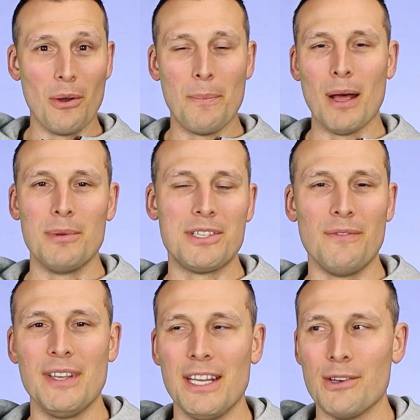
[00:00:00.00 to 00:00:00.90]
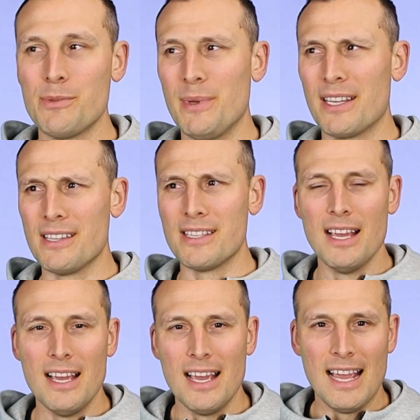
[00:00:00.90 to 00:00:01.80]
and publish your videos, because
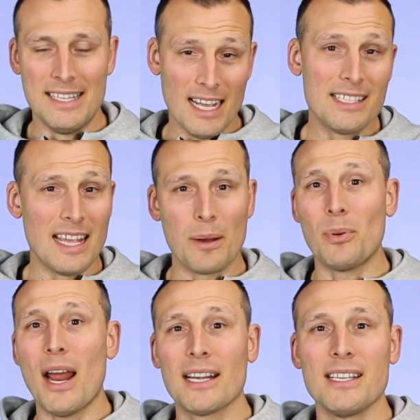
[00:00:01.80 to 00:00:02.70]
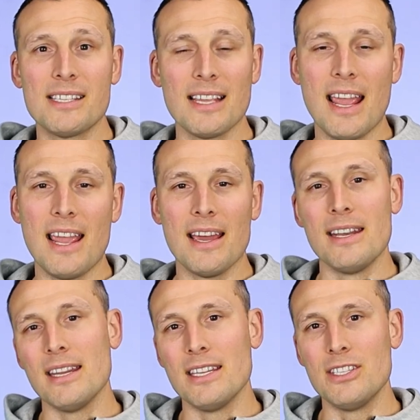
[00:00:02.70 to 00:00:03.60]
it does take practice
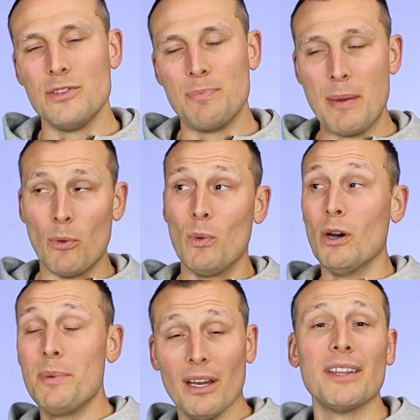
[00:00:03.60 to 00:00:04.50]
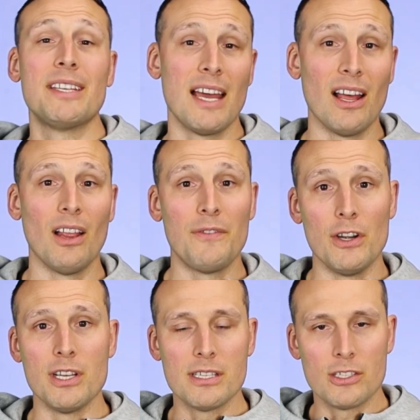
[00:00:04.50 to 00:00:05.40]
and people will be able to tell if
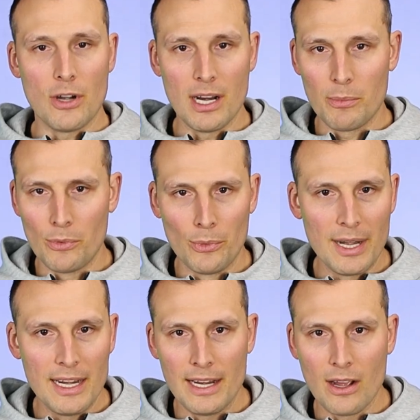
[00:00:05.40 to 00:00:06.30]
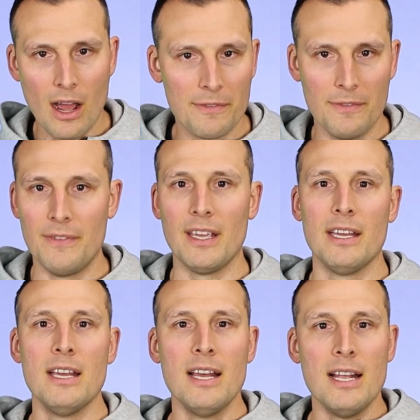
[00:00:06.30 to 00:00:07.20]
you're just straight up reading off of it.
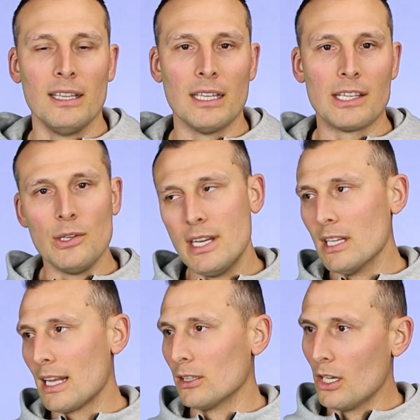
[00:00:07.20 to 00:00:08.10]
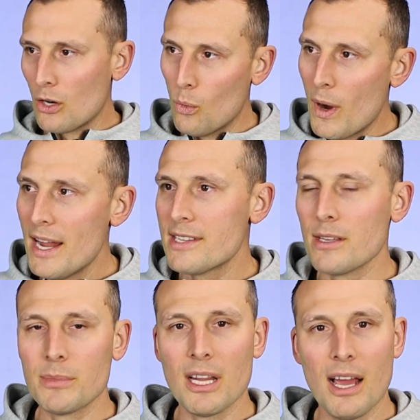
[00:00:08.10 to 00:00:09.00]
Like you need to like look away
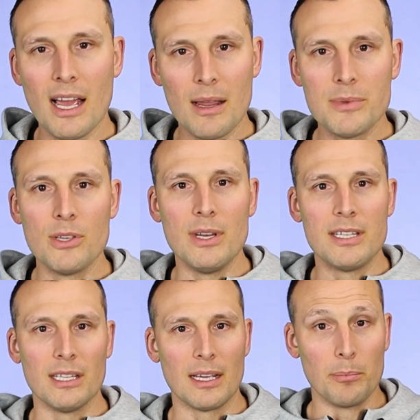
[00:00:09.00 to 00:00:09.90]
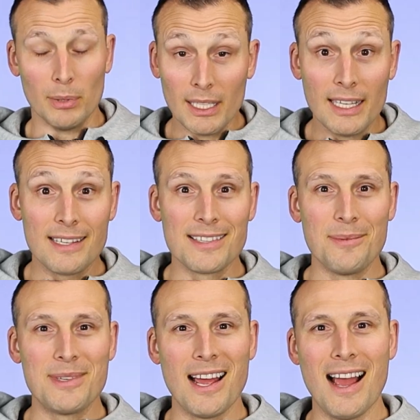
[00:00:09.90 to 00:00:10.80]
sometimes, you need to like blink
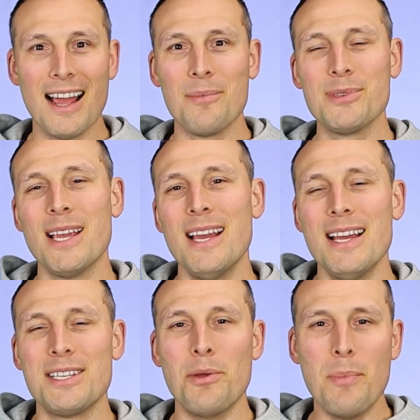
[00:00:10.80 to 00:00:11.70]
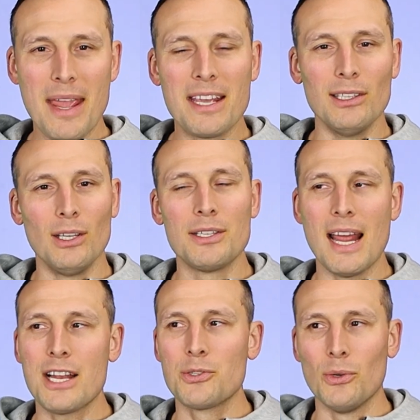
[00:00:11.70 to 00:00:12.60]
sometimes to make it look
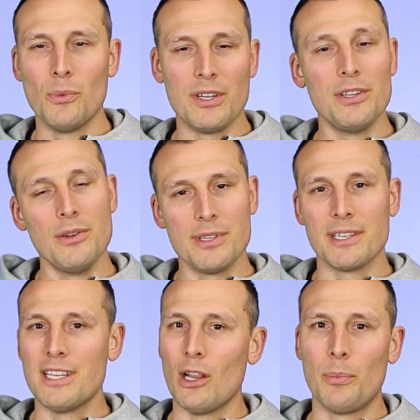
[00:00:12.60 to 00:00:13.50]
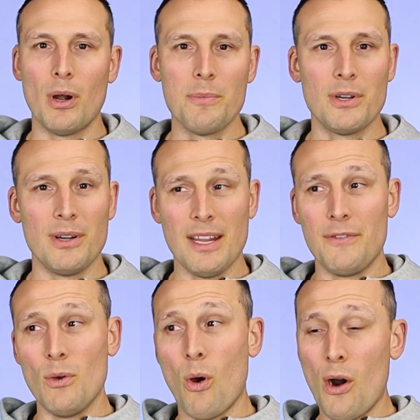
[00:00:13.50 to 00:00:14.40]
natural when you're using a teleprompter. And
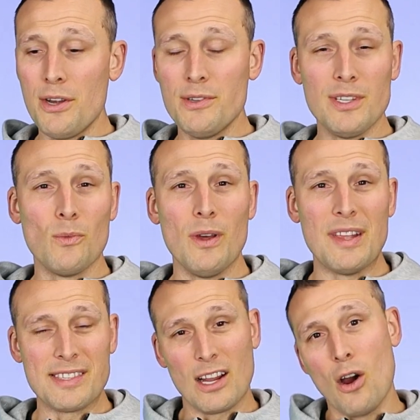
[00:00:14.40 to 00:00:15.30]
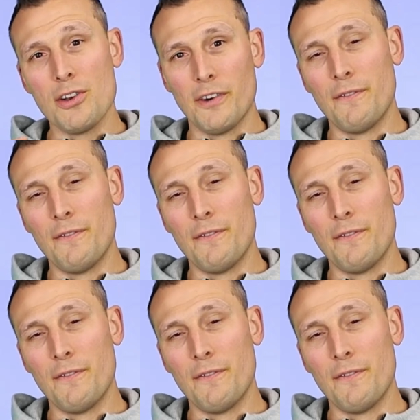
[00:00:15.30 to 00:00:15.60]
if you are using one that's like on your